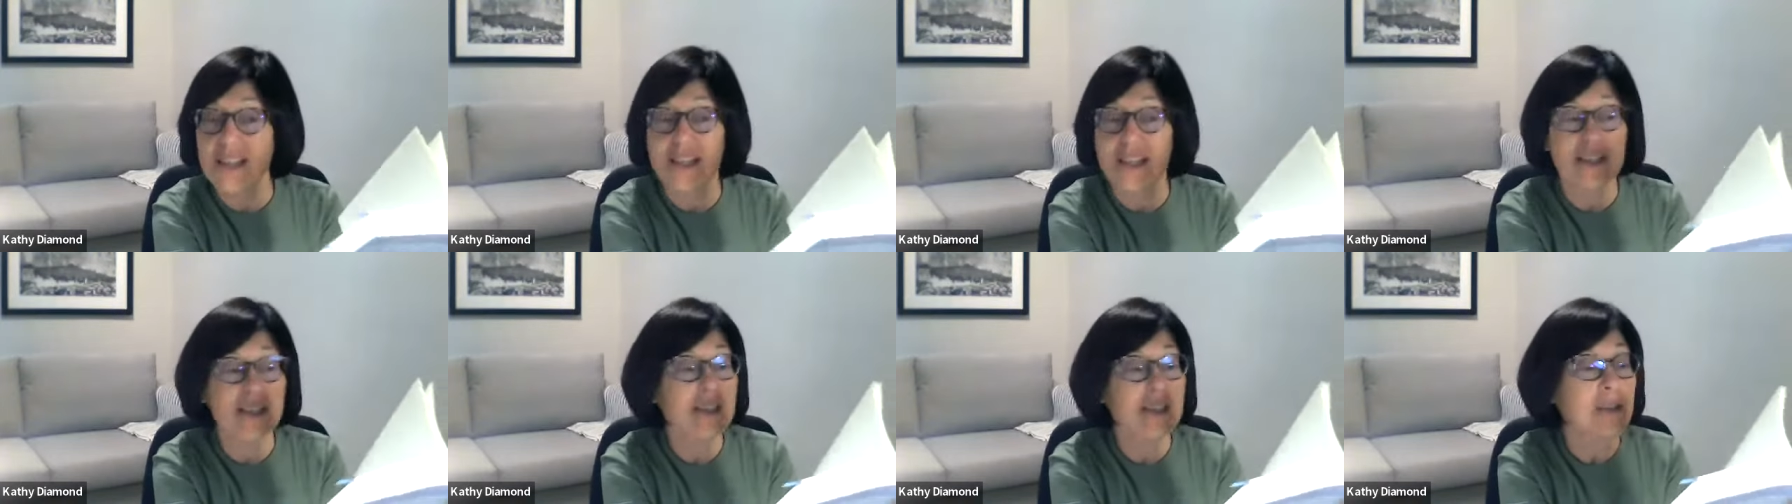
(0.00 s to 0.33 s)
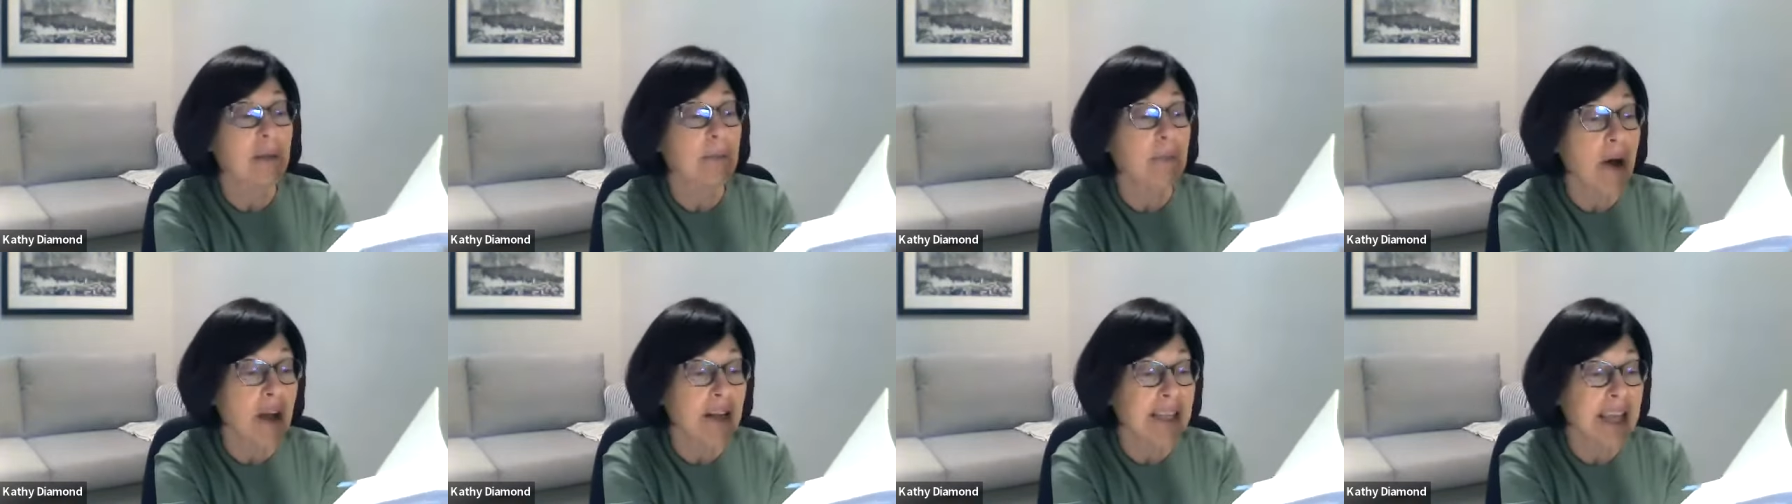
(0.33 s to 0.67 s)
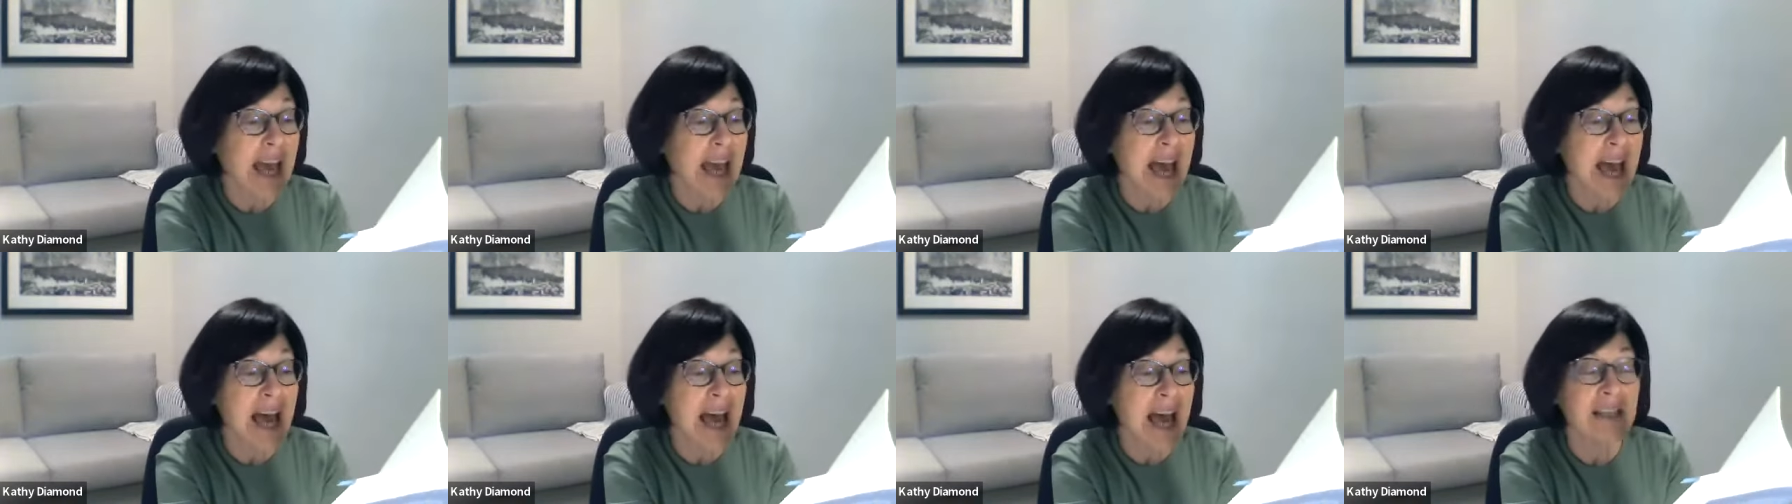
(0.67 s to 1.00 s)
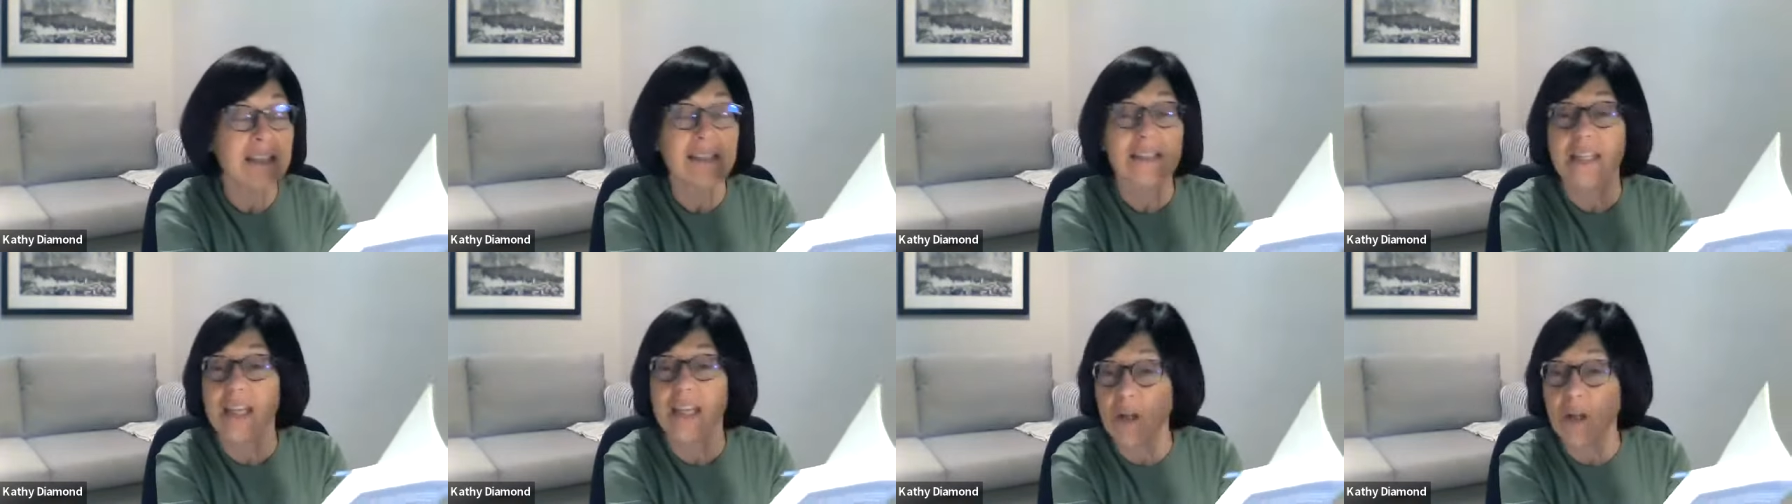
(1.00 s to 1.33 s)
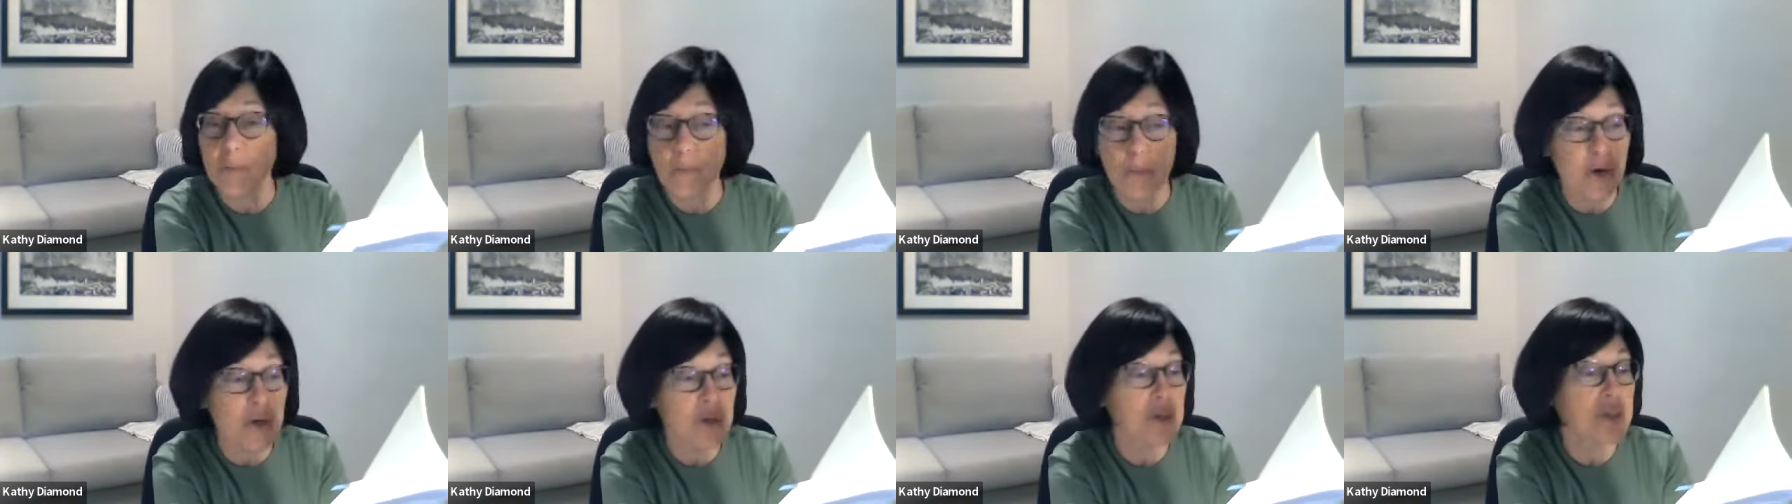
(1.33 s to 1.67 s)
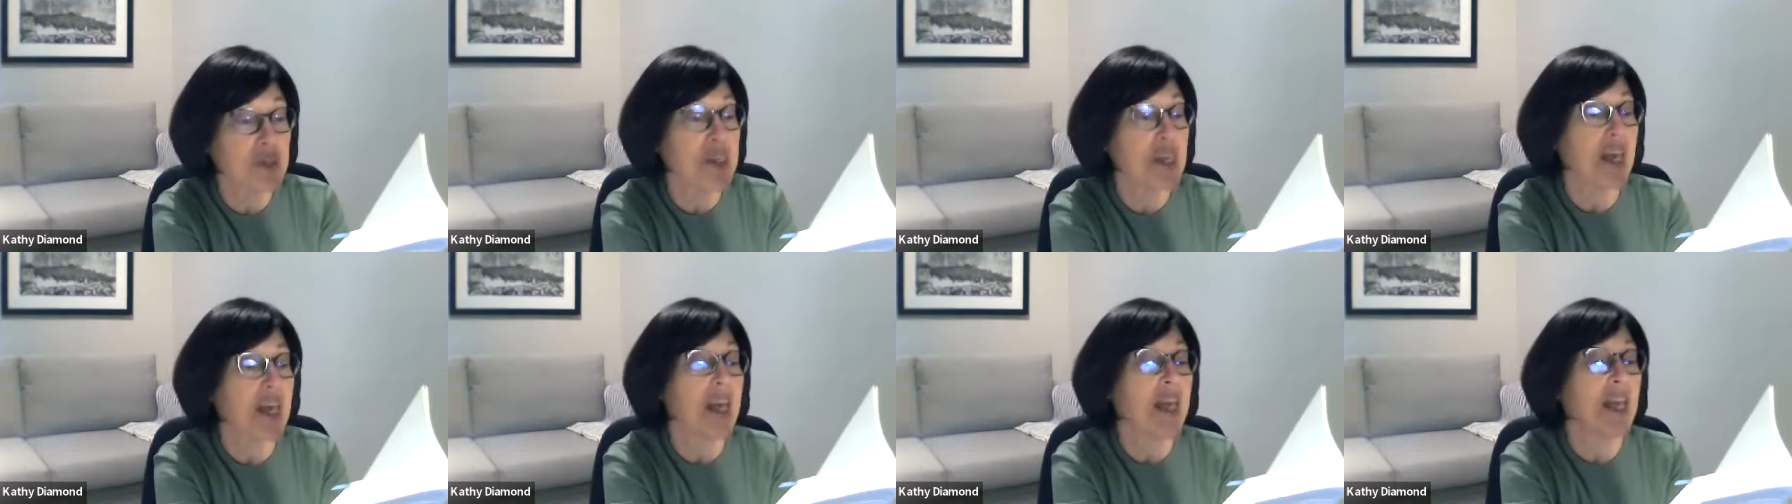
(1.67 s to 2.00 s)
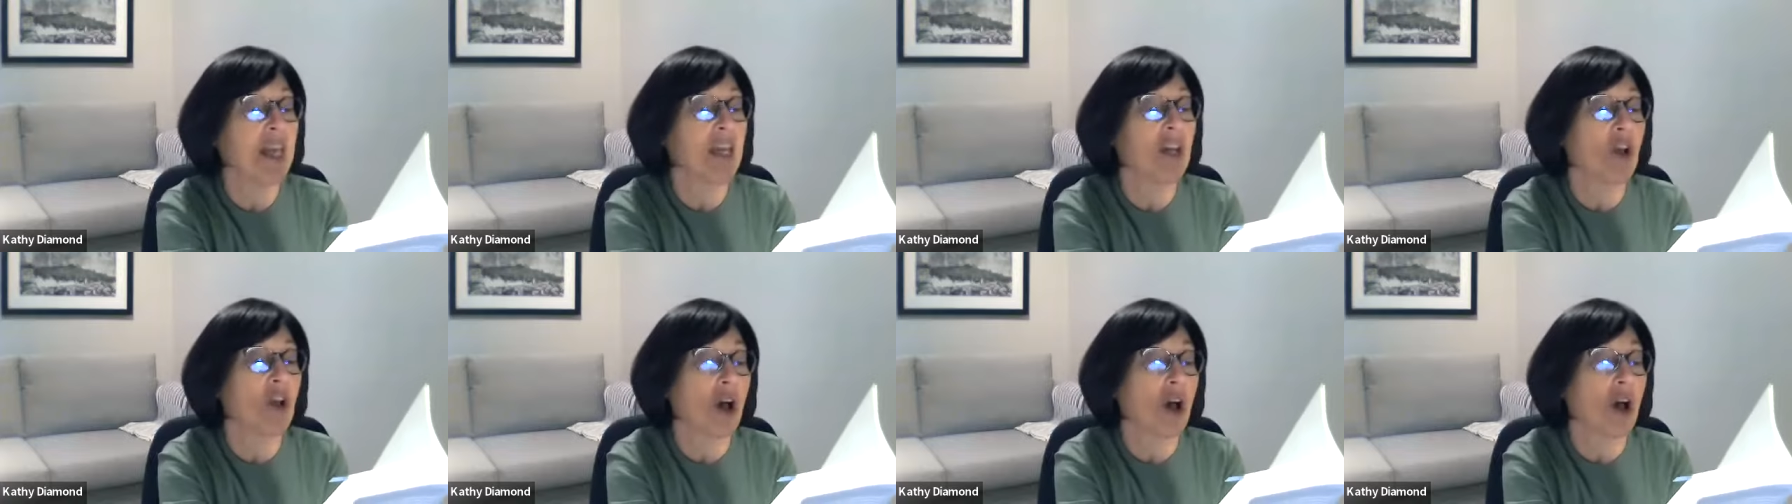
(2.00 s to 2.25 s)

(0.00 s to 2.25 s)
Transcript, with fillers: This is a podcast, single person,